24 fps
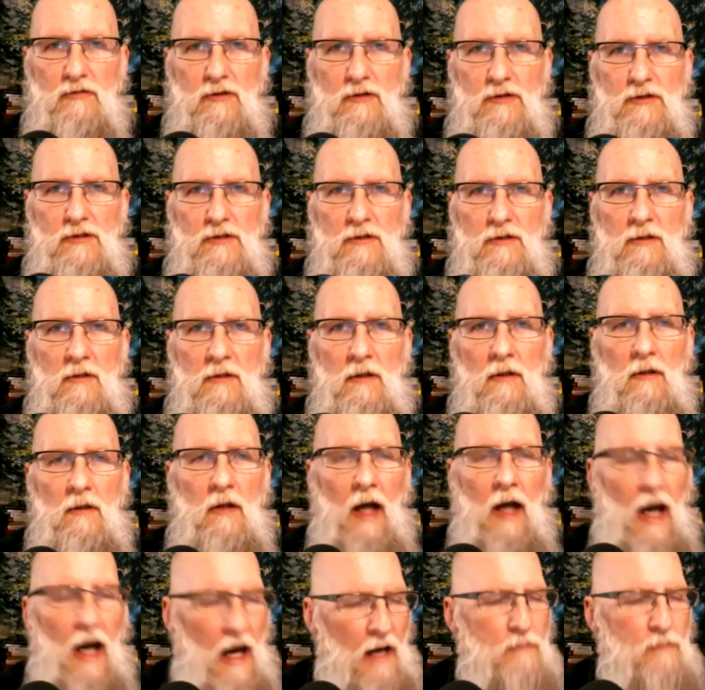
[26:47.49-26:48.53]
first.
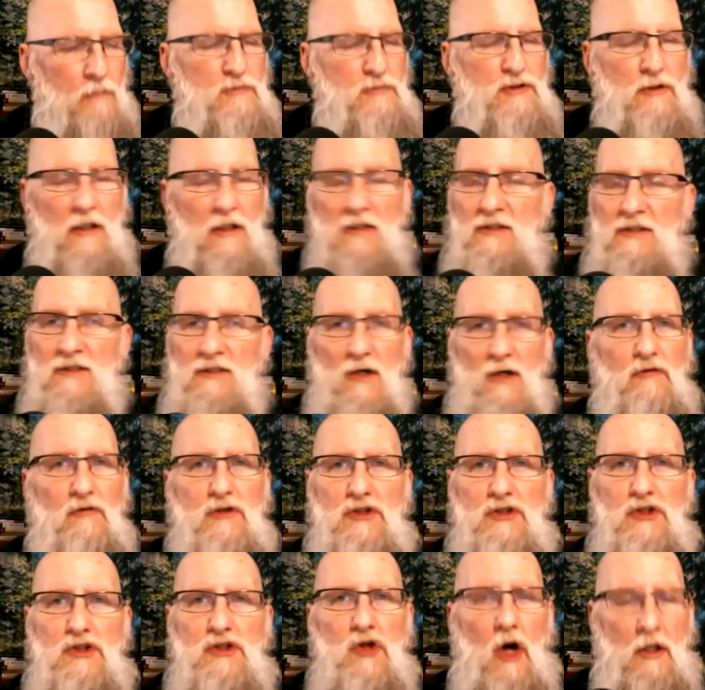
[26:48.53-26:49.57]
It's
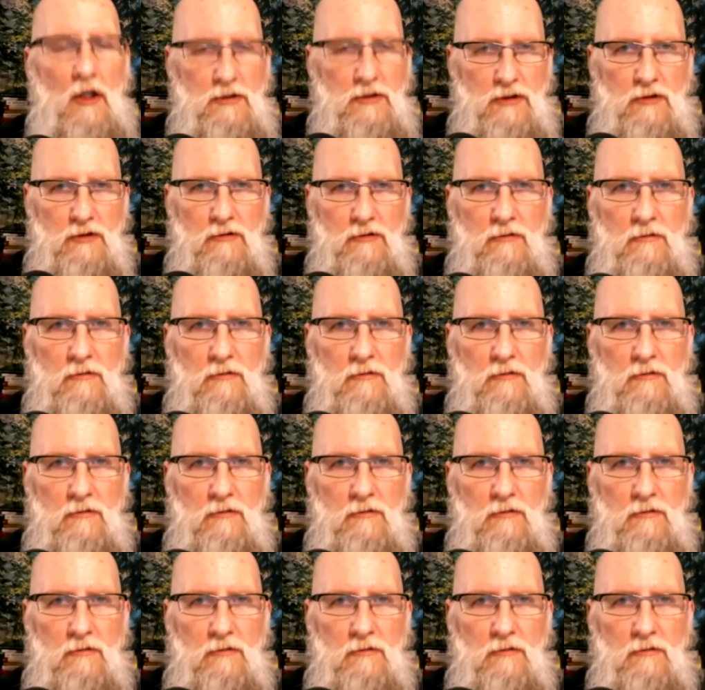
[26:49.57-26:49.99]
selfish not to.